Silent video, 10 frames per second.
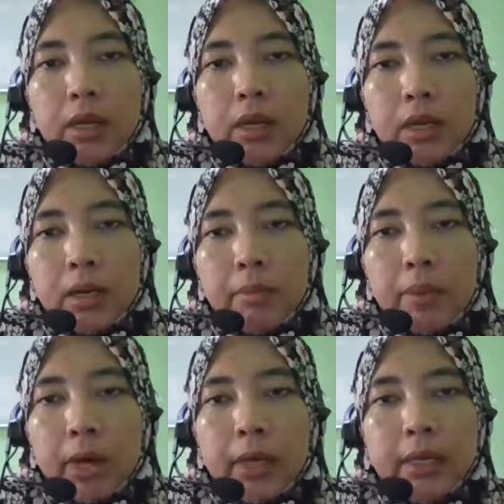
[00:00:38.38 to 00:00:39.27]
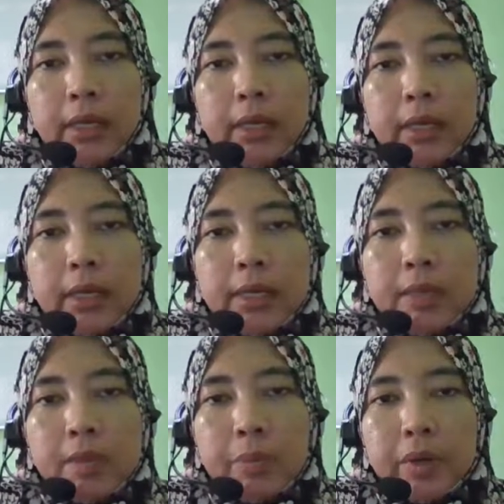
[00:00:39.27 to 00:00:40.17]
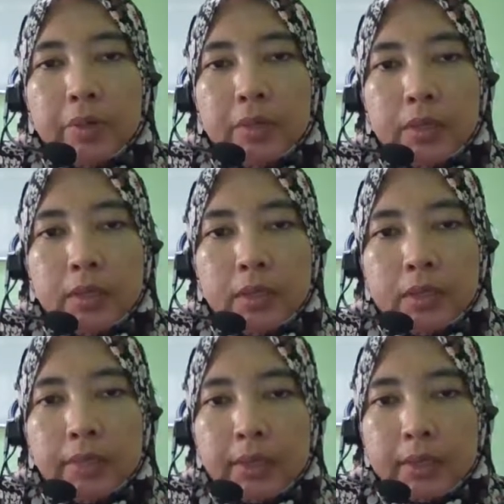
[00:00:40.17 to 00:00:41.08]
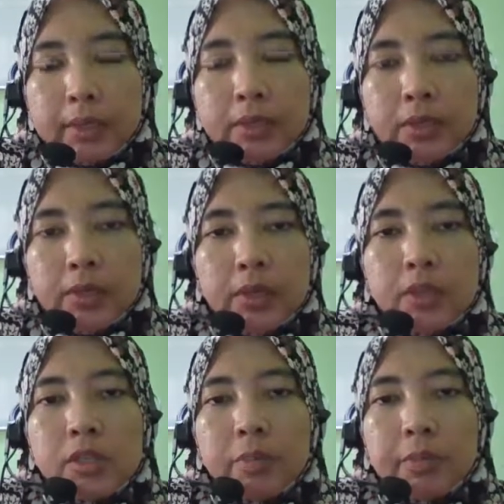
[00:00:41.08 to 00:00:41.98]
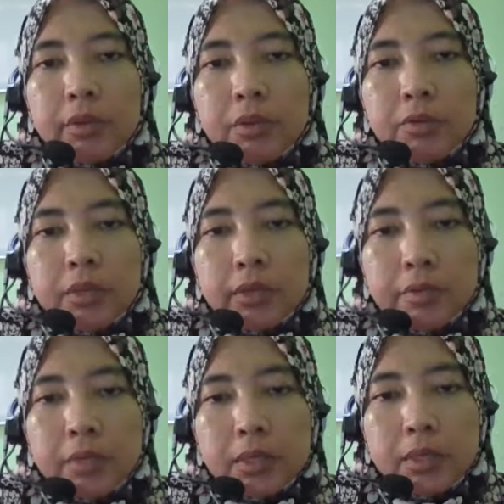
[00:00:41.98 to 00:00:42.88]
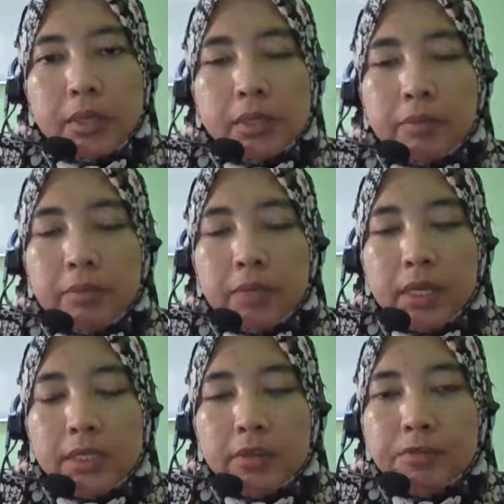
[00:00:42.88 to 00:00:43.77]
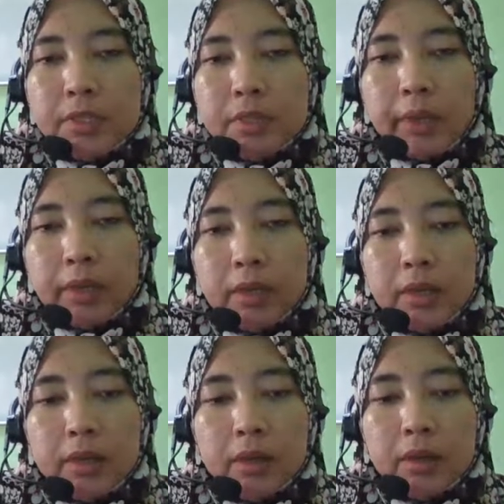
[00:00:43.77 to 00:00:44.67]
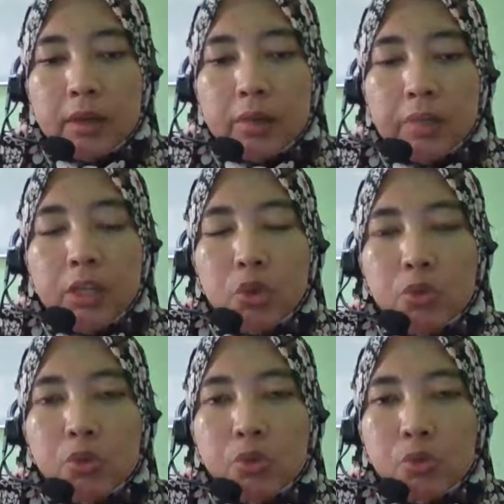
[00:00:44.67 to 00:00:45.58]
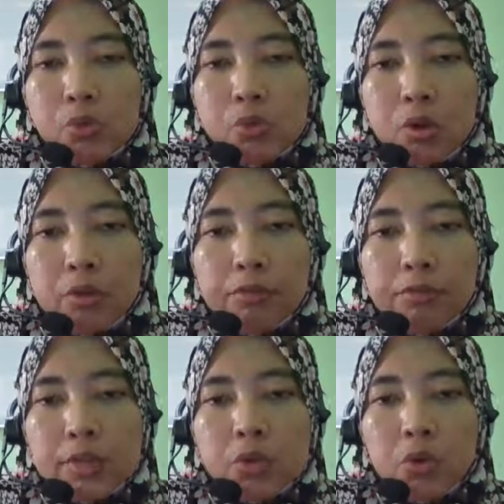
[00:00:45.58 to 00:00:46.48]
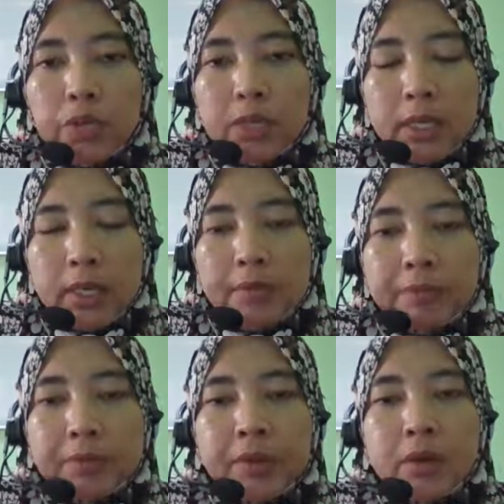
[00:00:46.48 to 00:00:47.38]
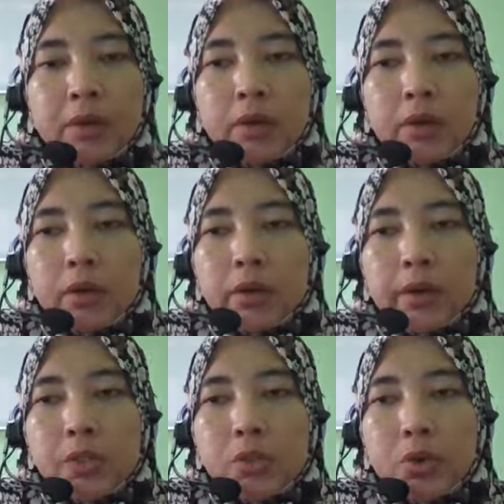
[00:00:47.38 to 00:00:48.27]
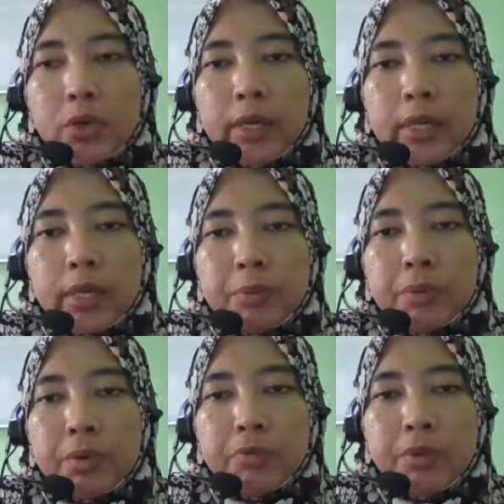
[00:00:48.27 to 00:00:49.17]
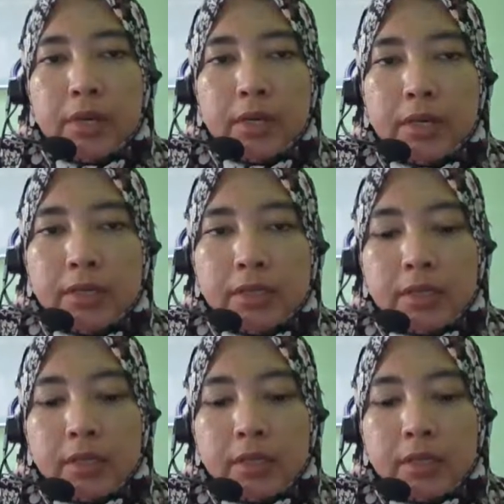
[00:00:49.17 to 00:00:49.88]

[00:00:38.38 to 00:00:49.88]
by the separable methods. Okay, separable variable is the first method being used to solve first ODE. Okay, so in the previous